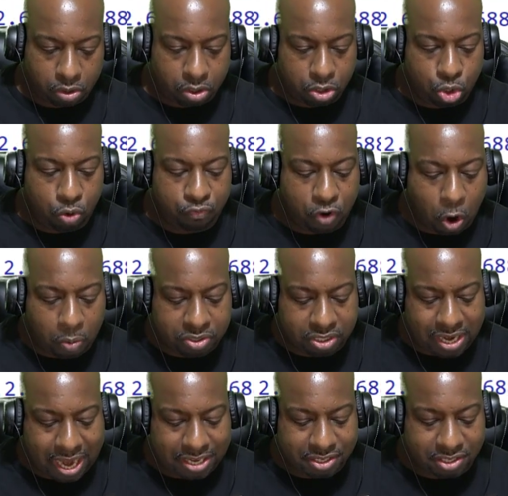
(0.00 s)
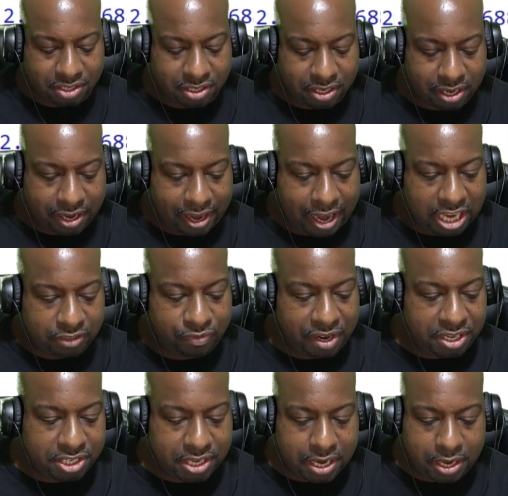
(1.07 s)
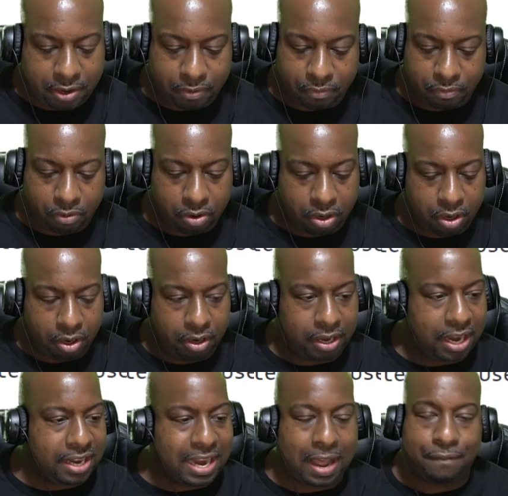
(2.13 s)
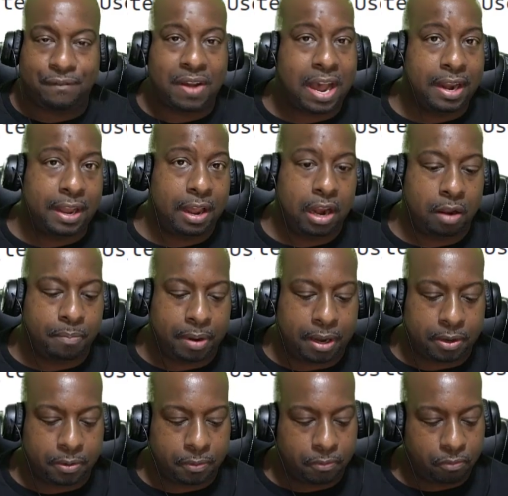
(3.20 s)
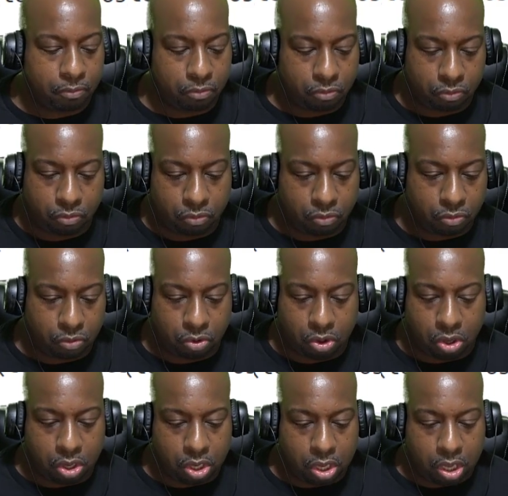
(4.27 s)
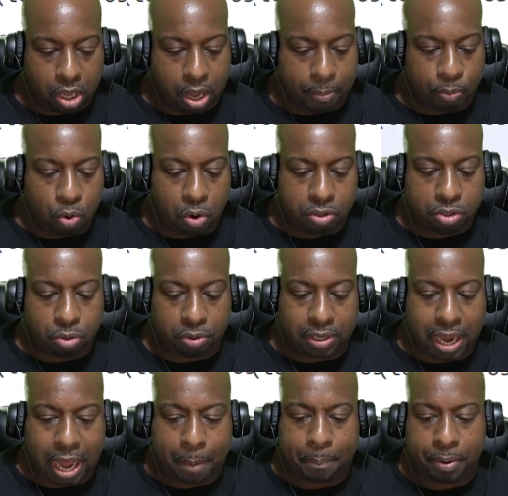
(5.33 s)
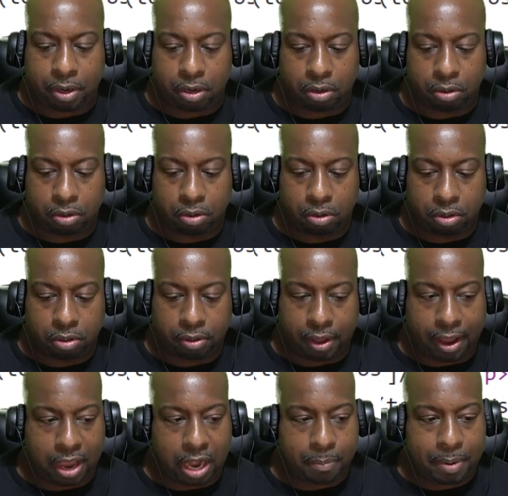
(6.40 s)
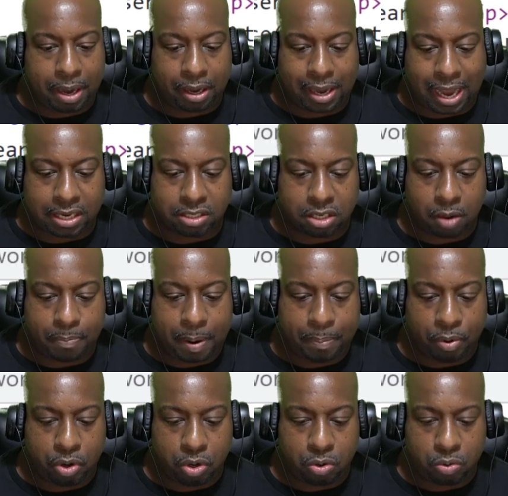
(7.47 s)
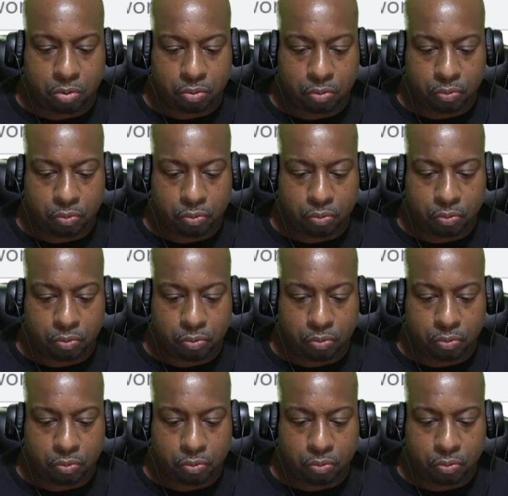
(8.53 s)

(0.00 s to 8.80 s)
two forward slashes, SVG did not find the element. I'm going to copy the element like some people do.